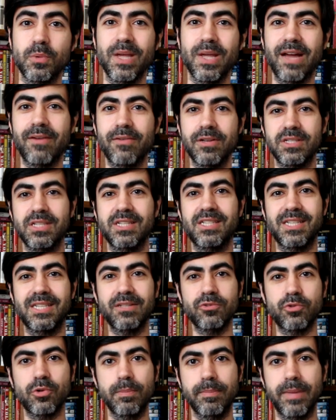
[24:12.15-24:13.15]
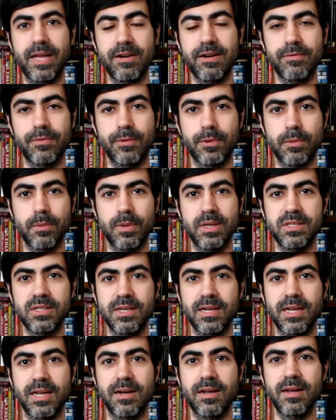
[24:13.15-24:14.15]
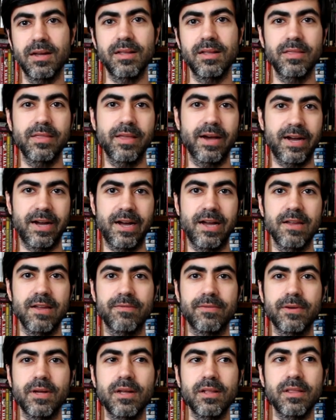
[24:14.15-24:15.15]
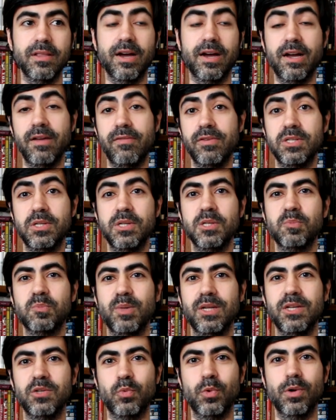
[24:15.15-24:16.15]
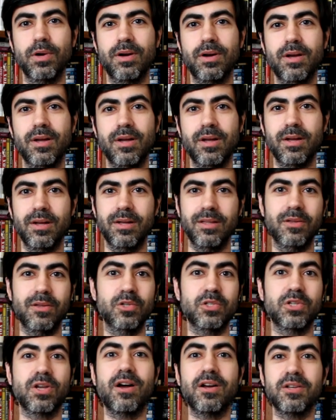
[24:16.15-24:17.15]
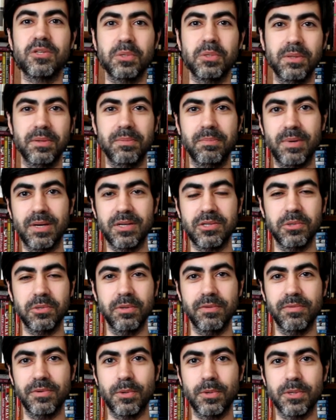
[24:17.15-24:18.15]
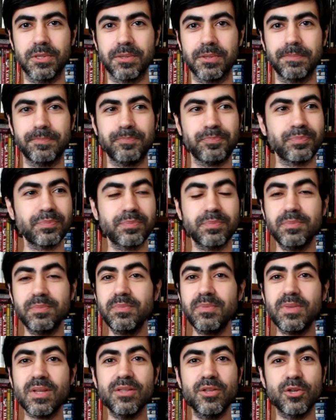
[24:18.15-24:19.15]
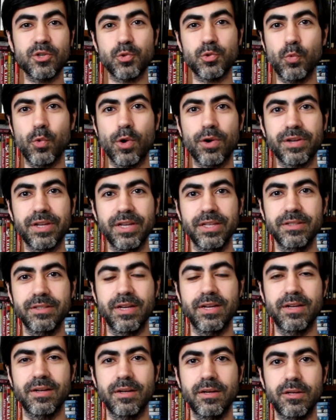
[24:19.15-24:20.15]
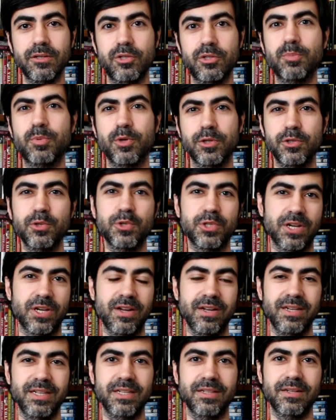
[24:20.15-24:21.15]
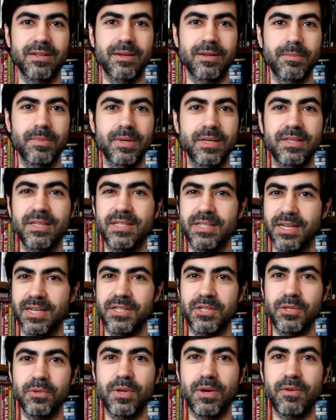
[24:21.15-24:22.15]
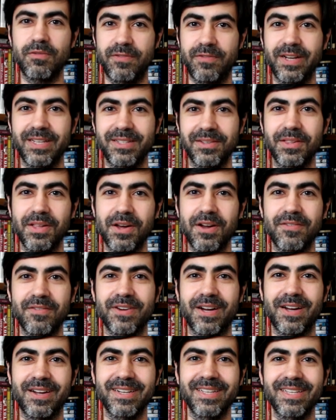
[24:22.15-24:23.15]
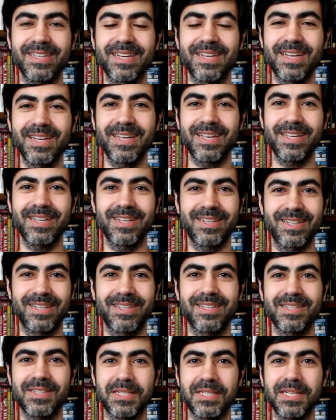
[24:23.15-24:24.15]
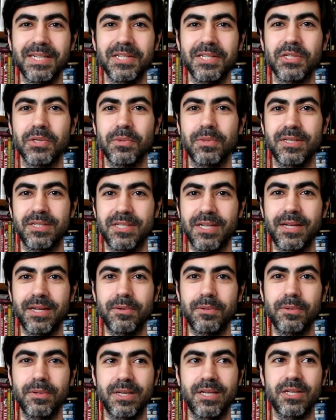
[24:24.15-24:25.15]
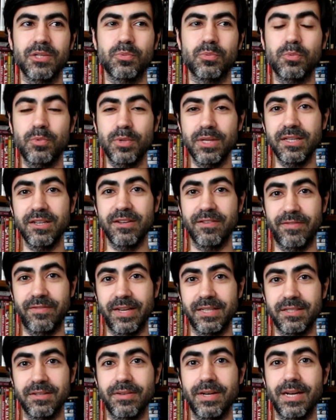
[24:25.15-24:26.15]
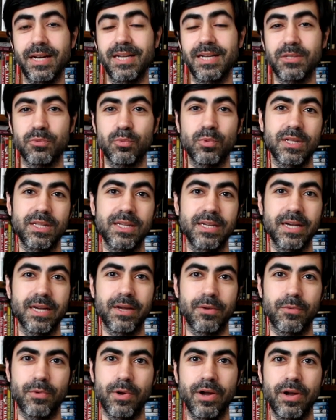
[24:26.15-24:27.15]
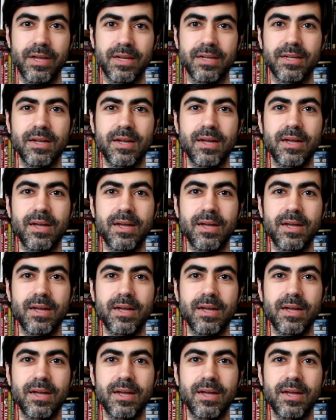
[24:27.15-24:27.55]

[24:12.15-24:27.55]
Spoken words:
we have as a central metaphor, once again, the hive. The hive is this place where there's hustle and bustle, of course. There's working done to produce honey. But in this case, you don't find a lot of honey in the city. So the title is really effective and it is really ironic